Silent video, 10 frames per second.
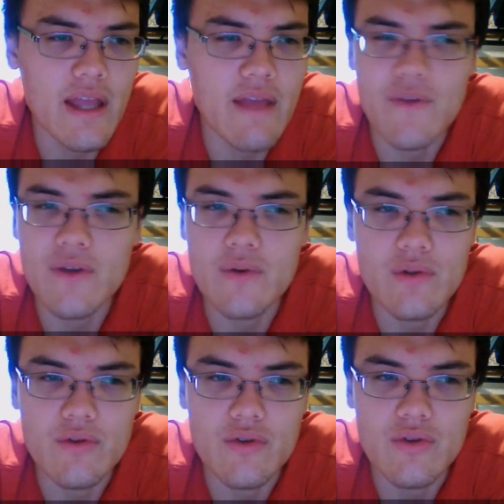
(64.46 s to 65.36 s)
If you
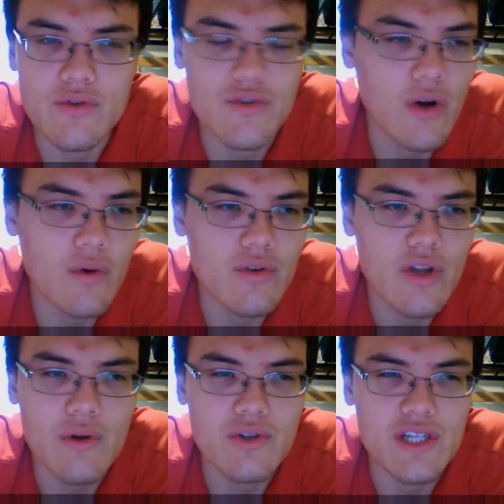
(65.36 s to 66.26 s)
don't
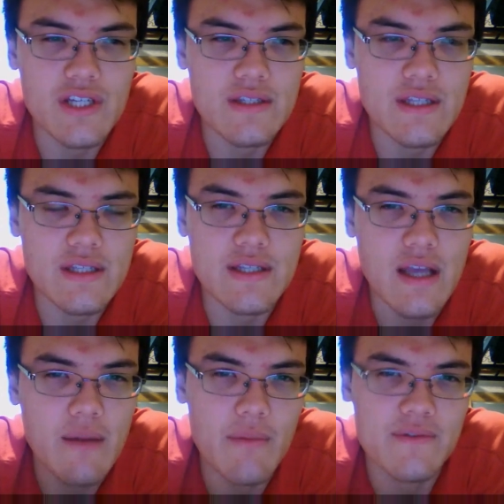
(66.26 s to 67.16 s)
know, g is the
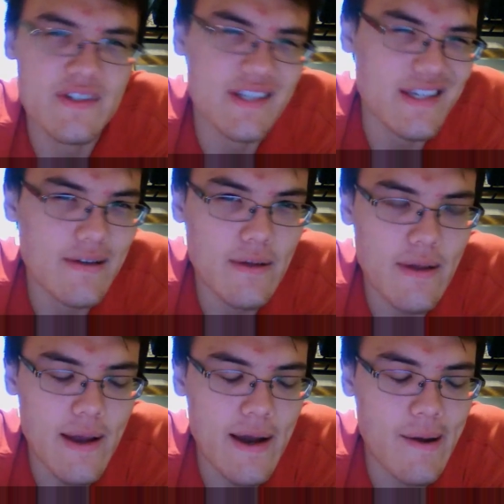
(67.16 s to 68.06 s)
sum of t,
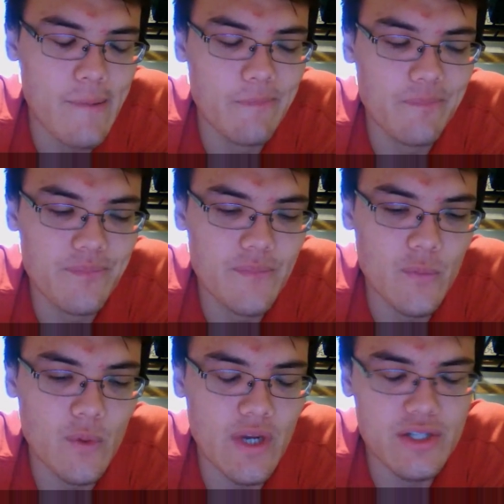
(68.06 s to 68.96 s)

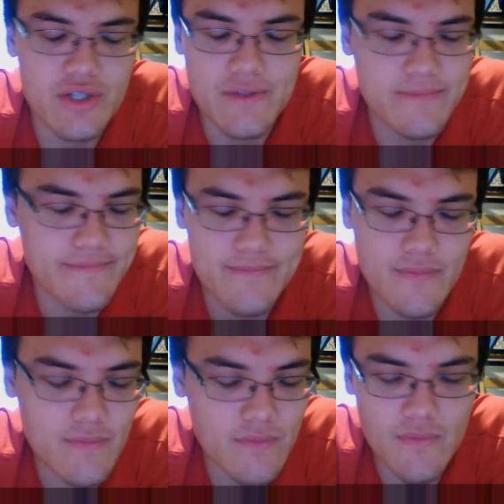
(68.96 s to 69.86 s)
which
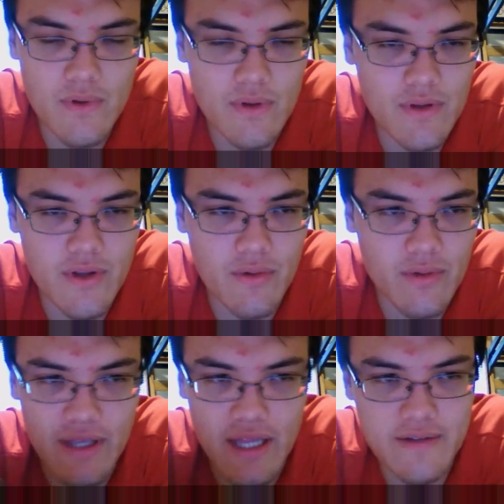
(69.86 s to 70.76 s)
you'll
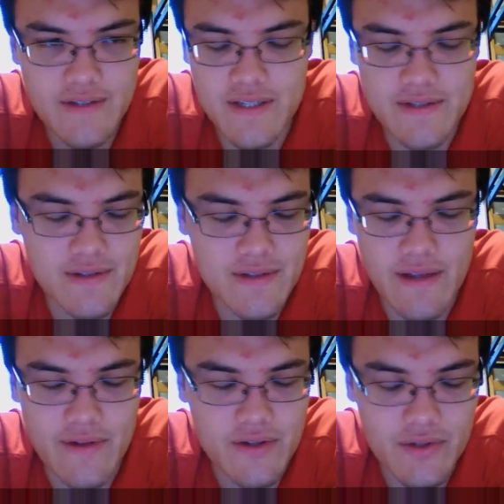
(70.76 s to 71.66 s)
get t's
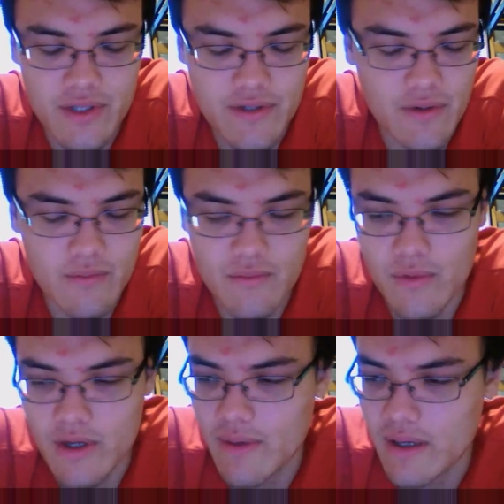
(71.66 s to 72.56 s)
eventually. Don't
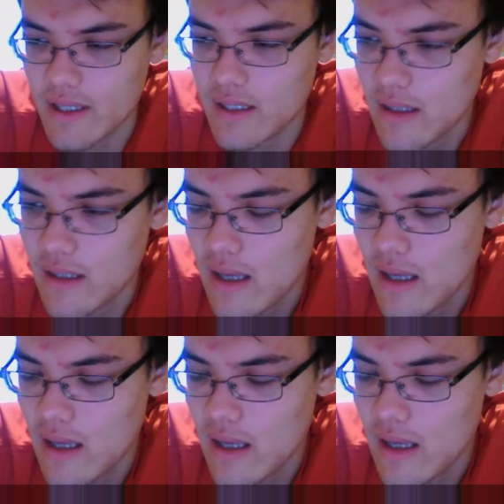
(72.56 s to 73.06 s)
worry about it